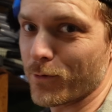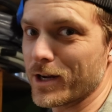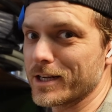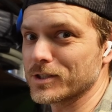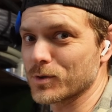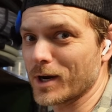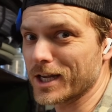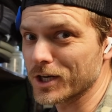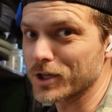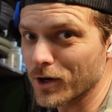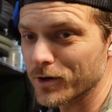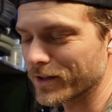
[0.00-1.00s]
running so I
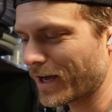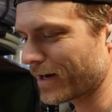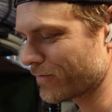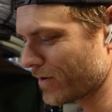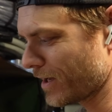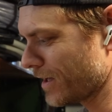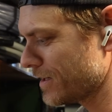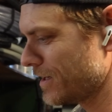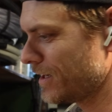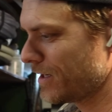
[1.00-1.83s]
could go to that event